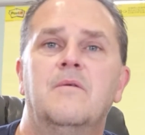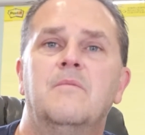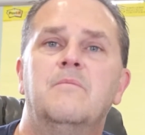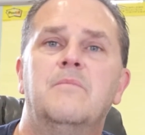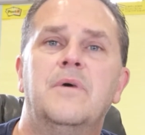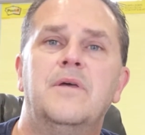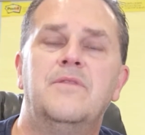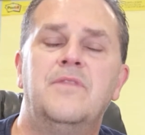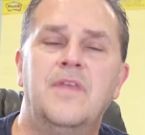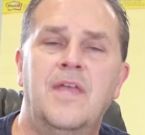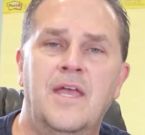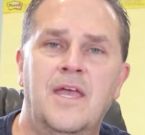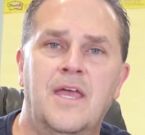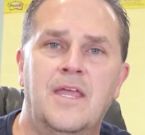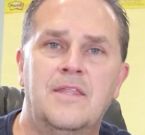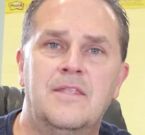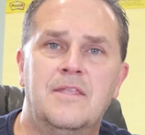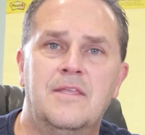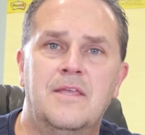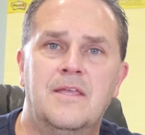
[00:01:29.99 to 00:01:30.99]
But
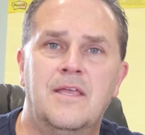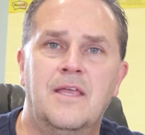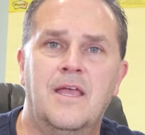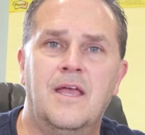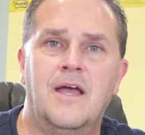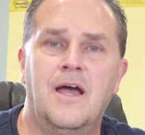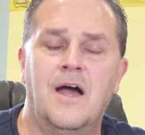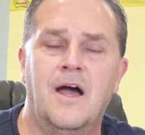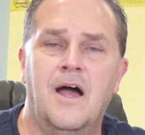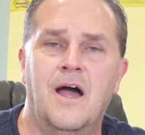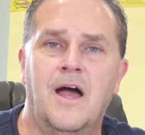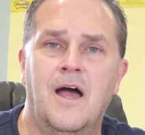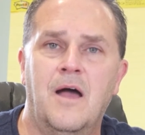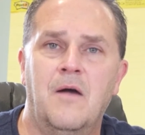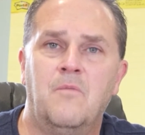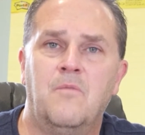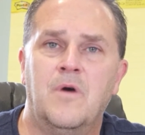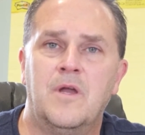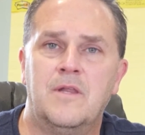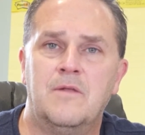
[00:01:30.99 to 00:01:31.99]
then
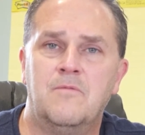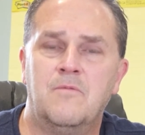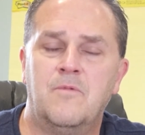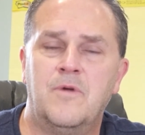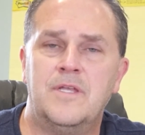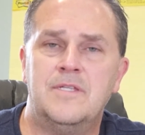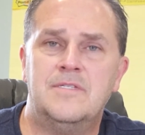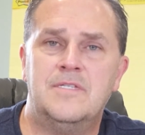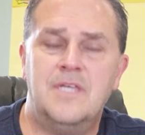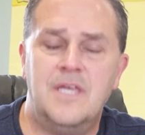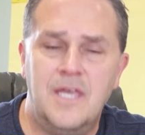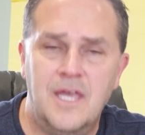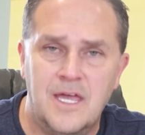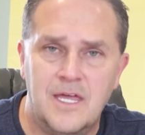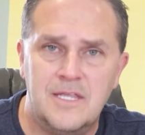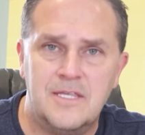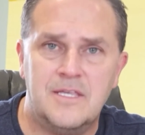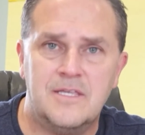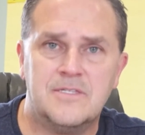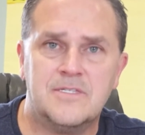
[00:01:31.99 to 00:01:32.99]
what we
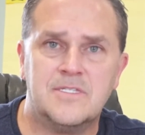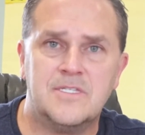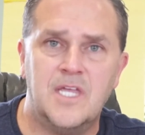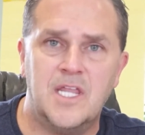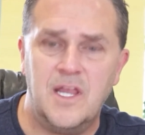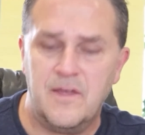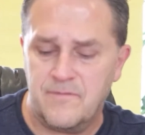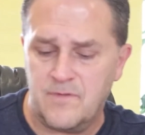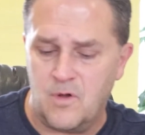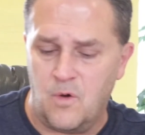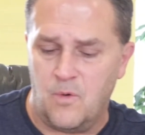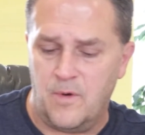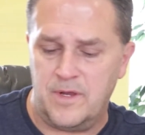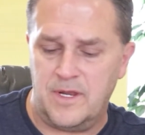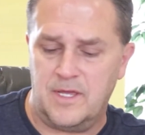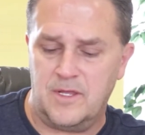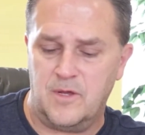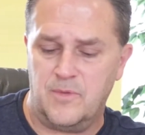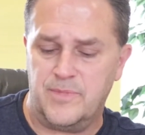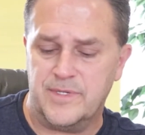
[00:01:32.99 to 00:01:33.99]
did, instead of
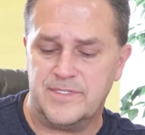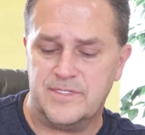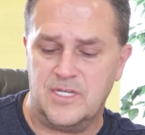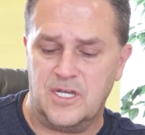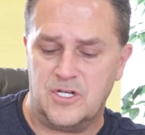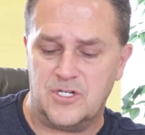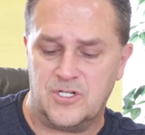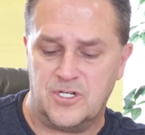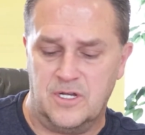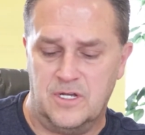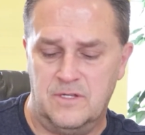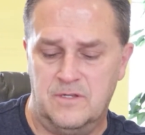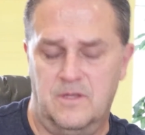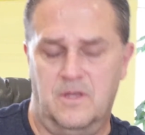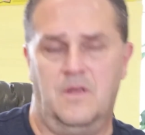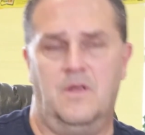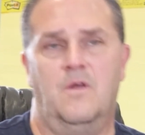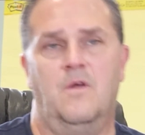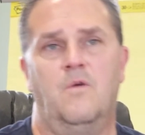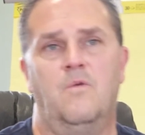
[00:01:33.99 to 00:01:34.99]
going in a position
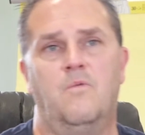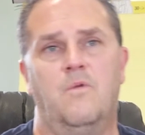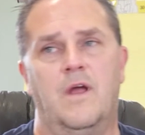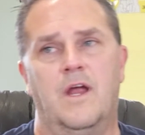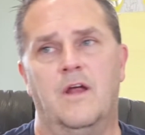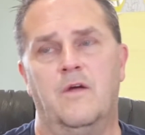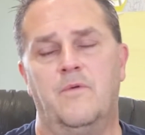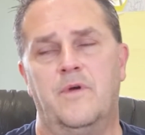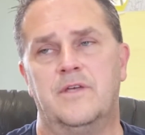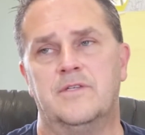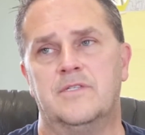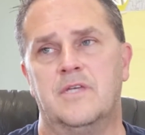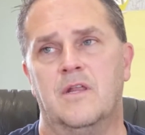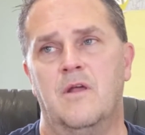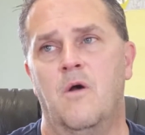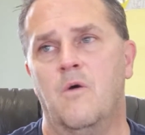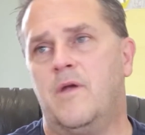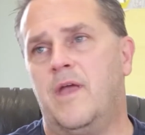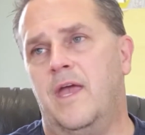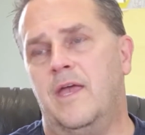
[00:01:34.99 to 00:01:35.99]
where we
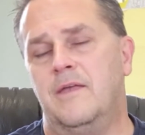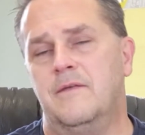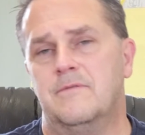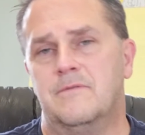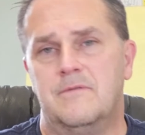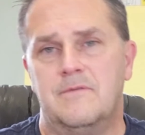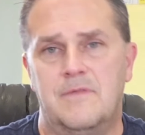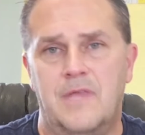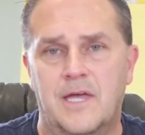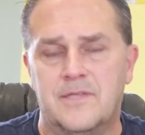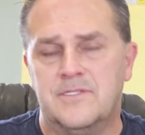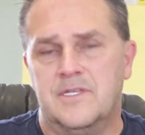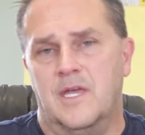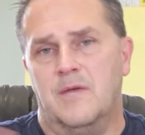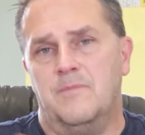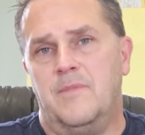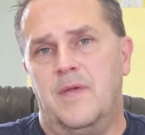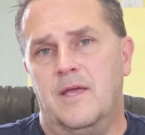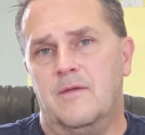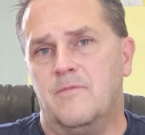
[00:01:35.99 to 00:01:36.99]
said, okay, that's
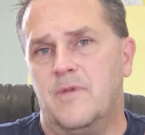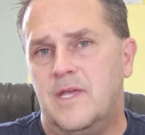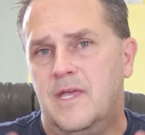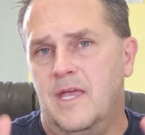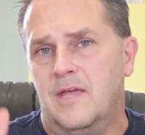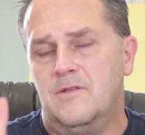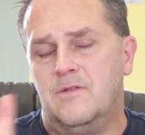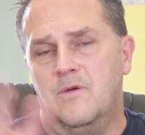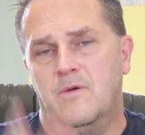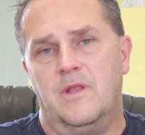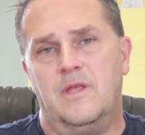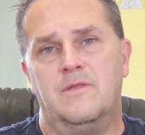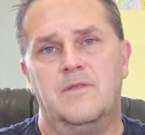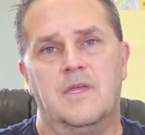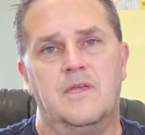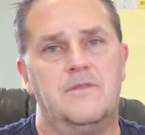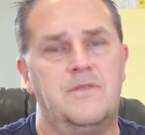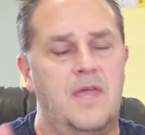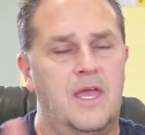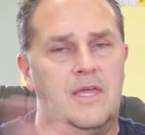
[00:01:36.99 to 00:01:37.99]
it, man, we can't do
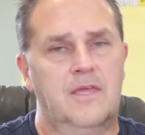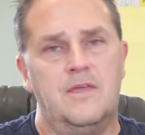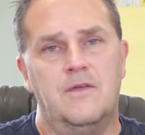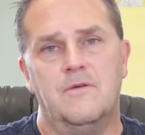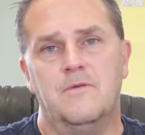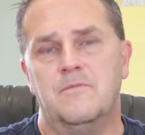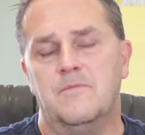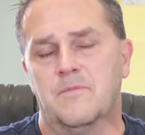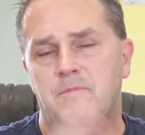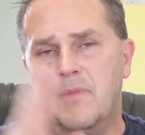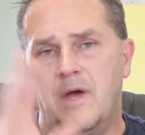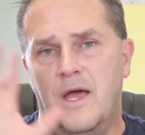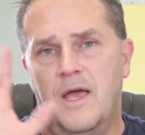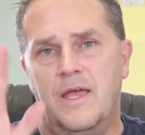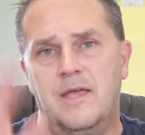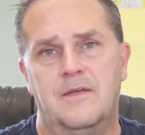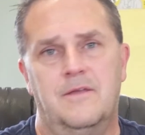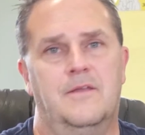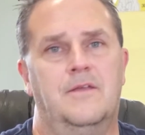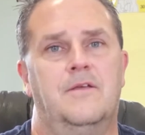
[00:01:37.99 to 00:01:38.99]
anything, thank you,
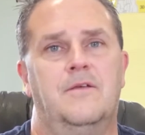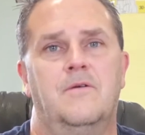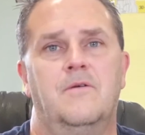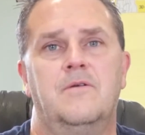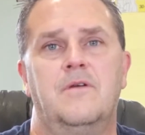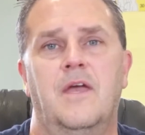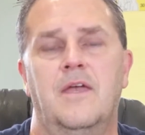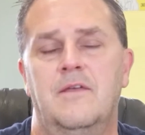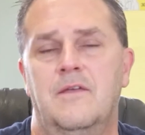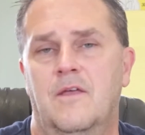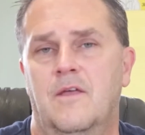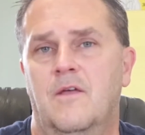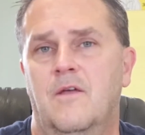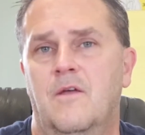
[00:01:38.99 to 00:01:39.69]
bye, okay?